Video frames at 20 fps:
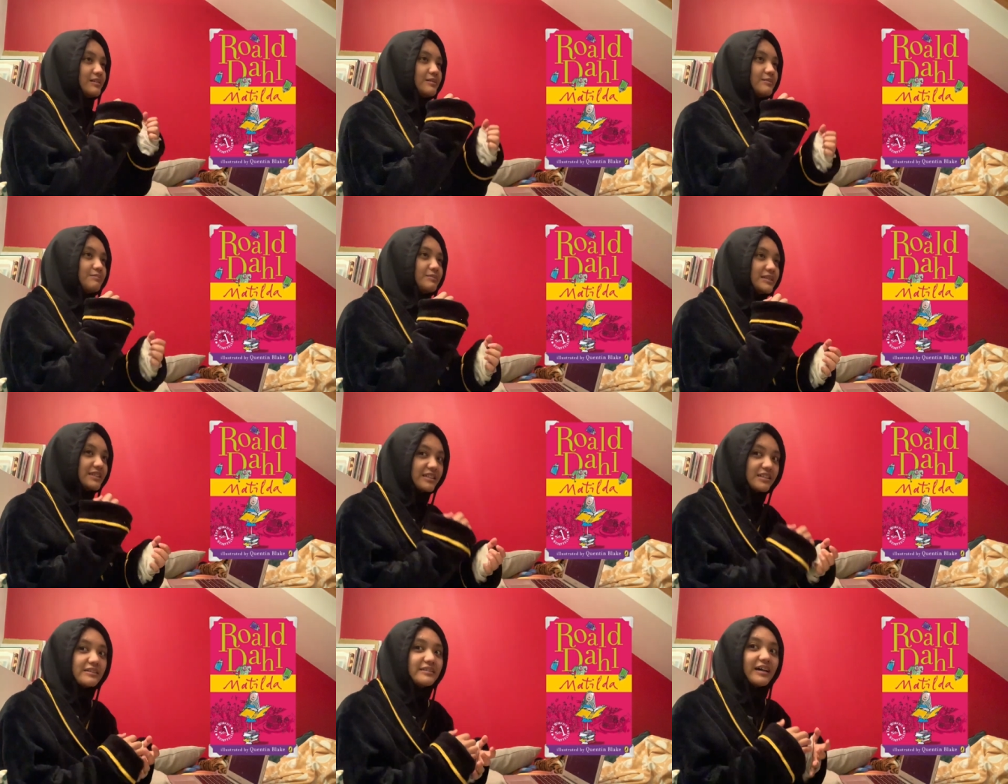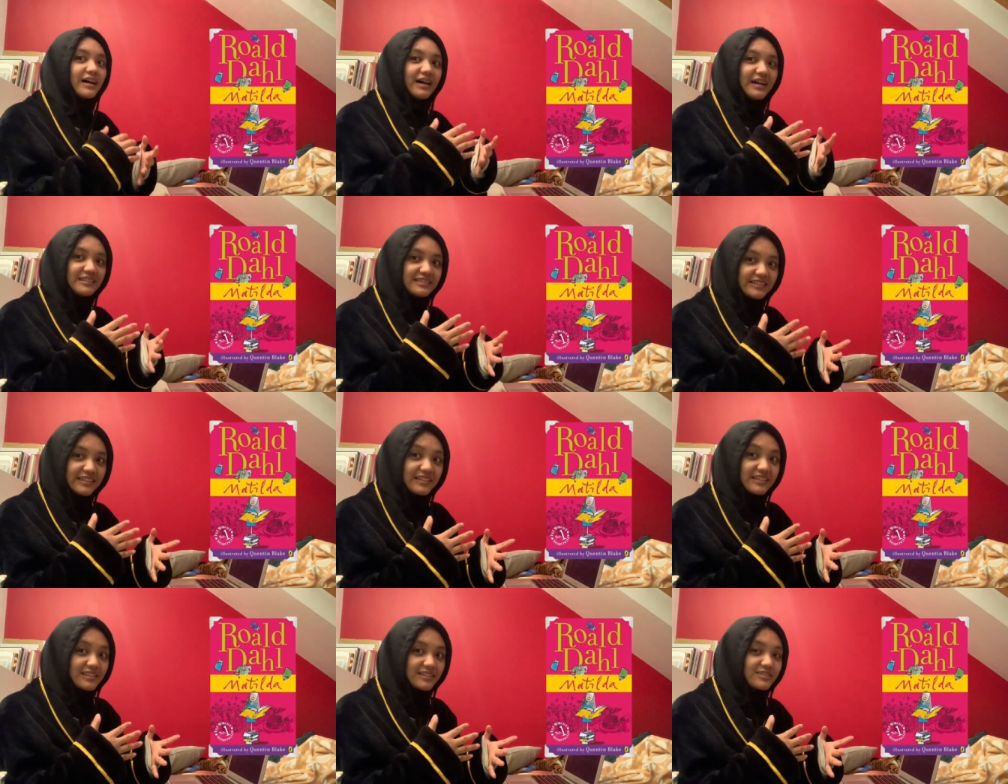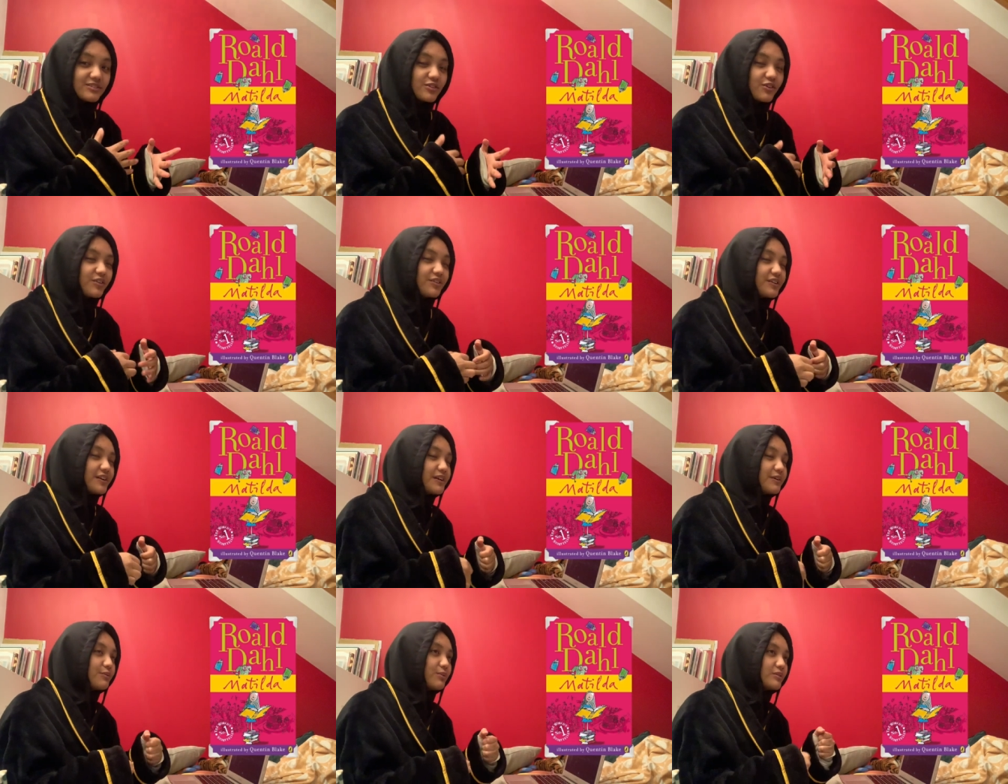Matilda as in the
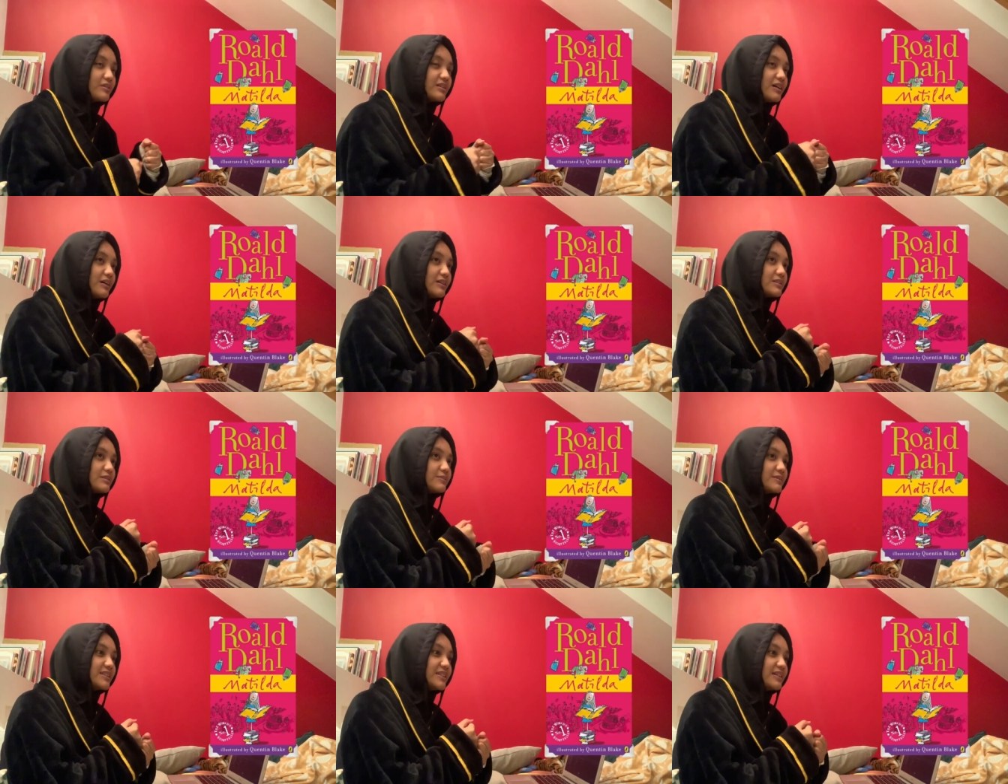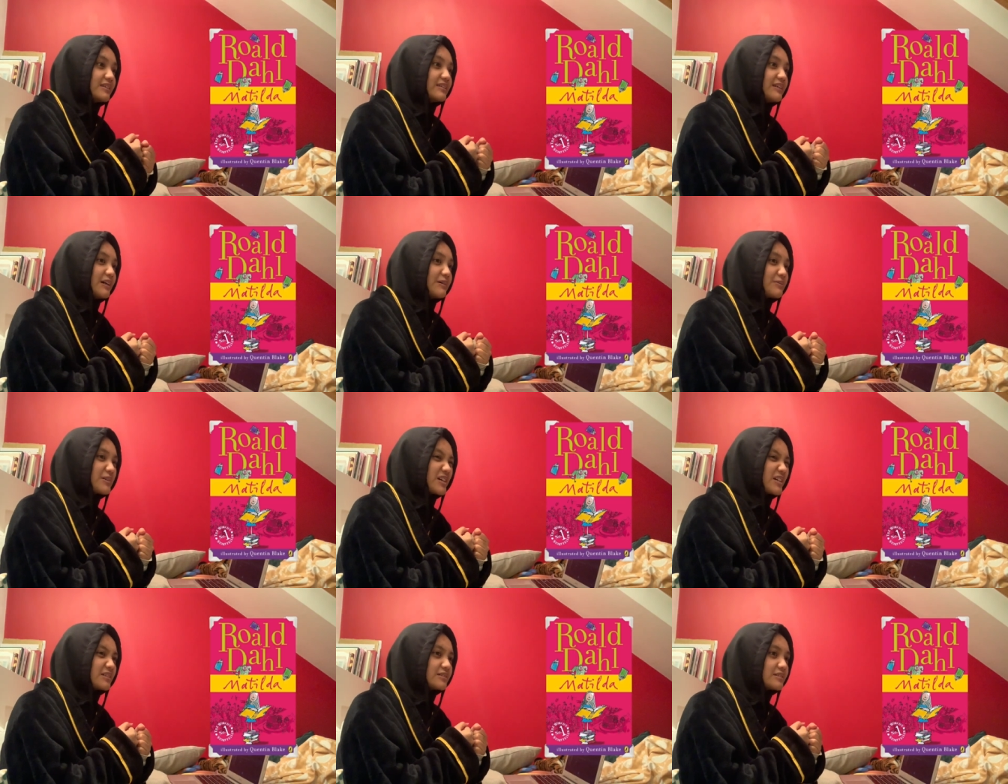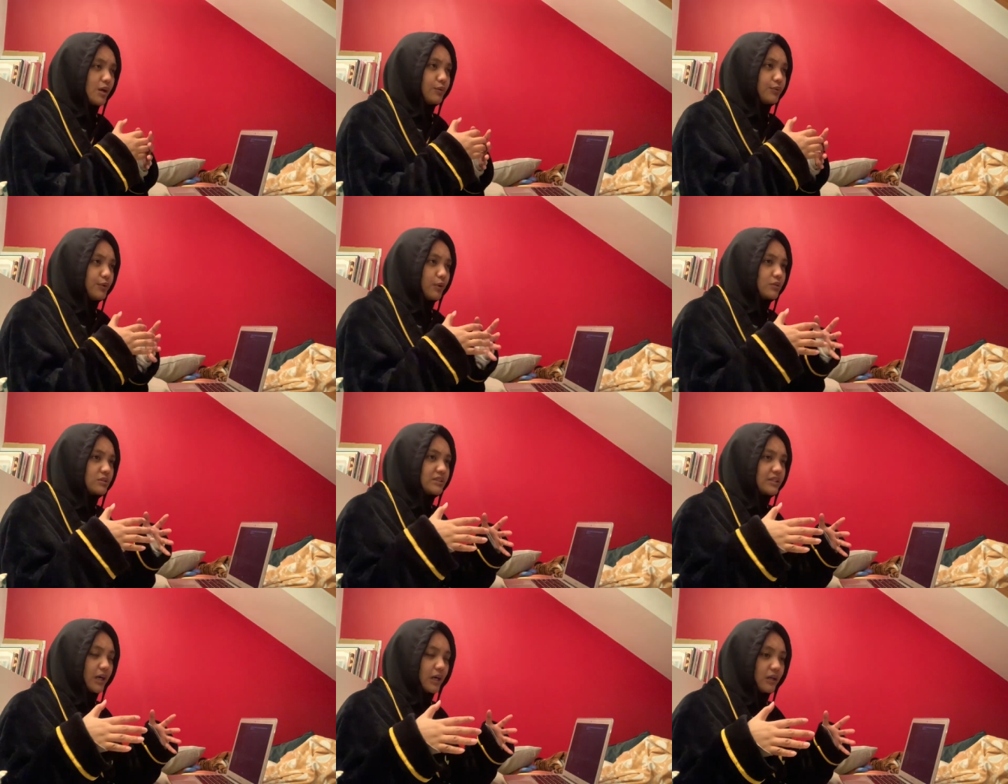story Roald Dahl's Matilda because
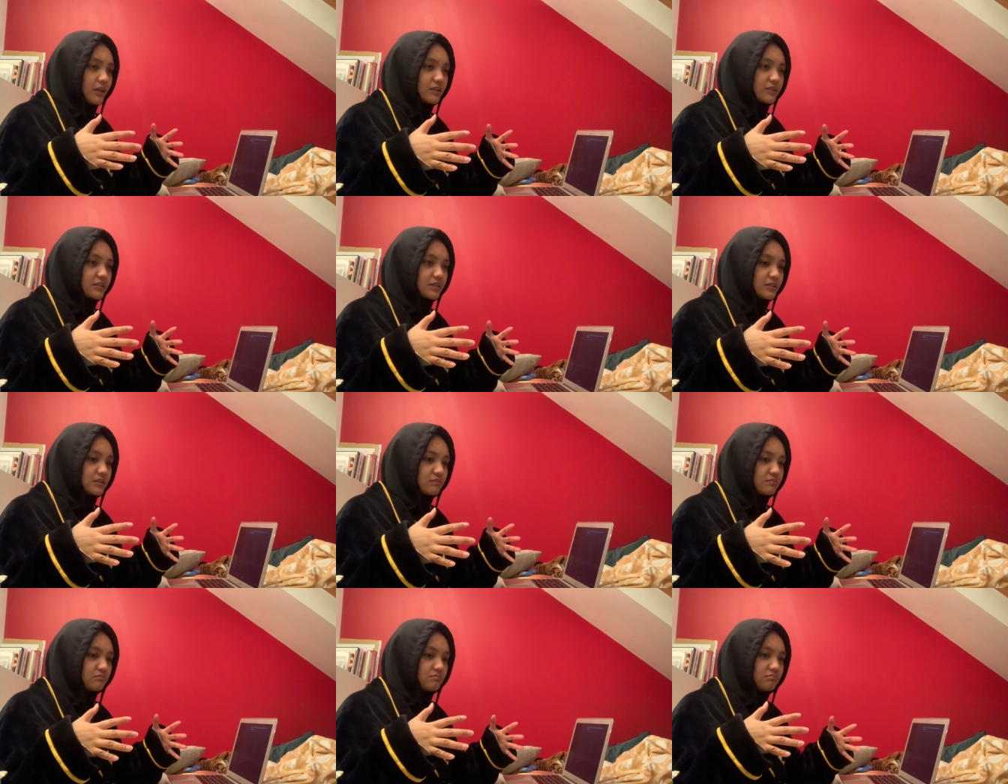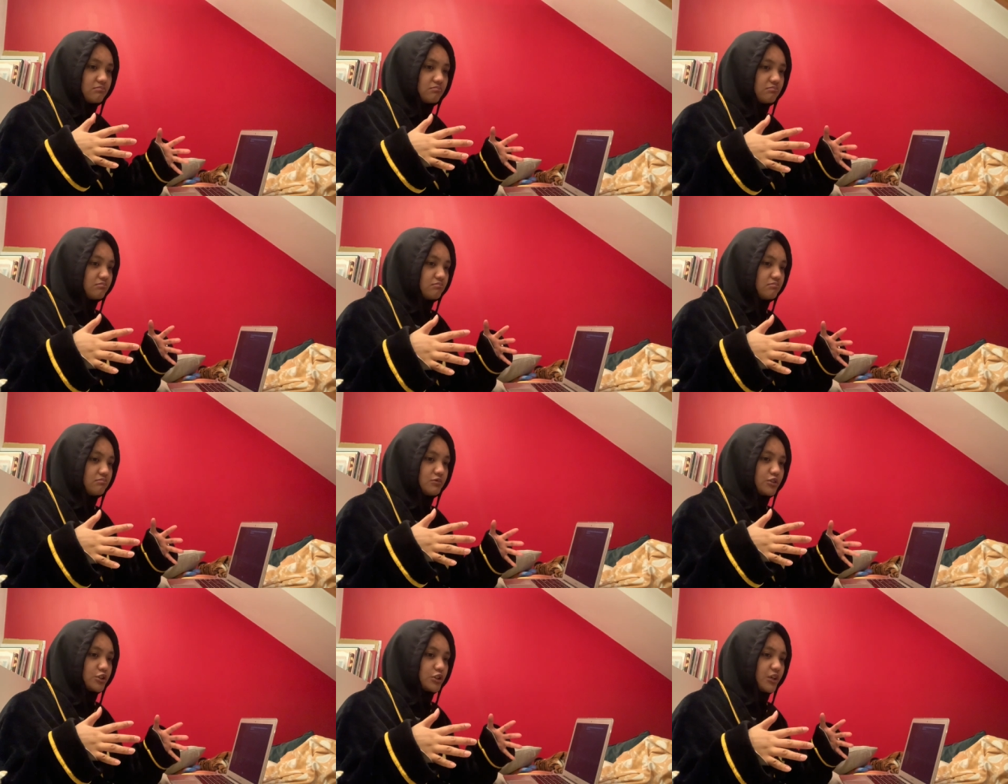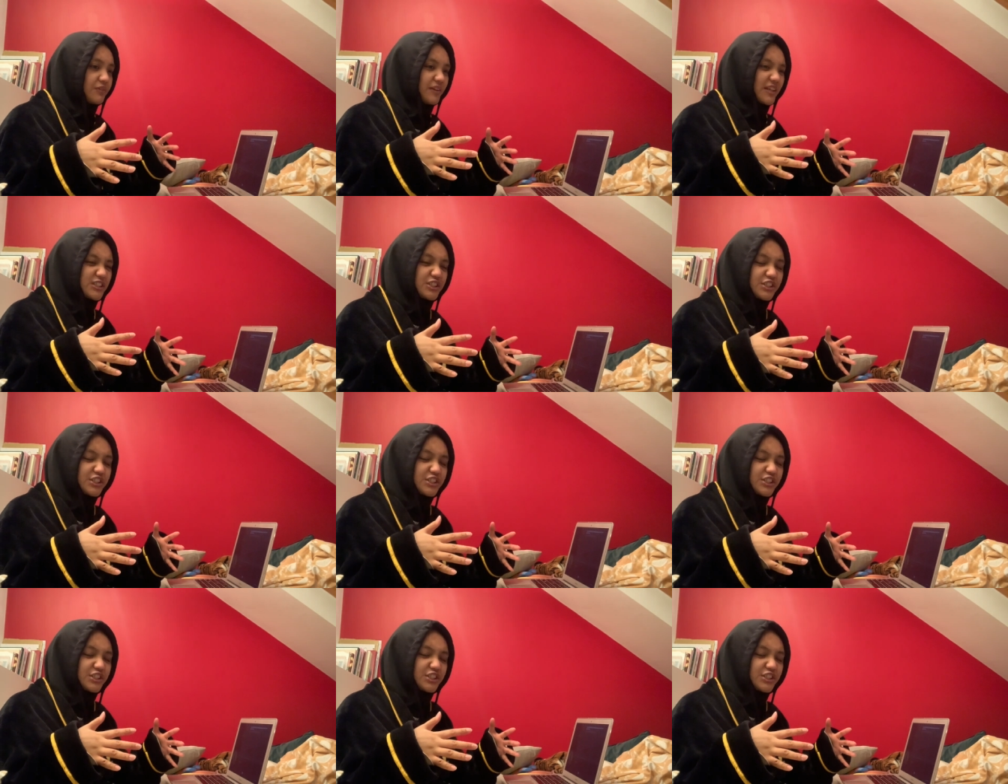Roald Dahl's sort of like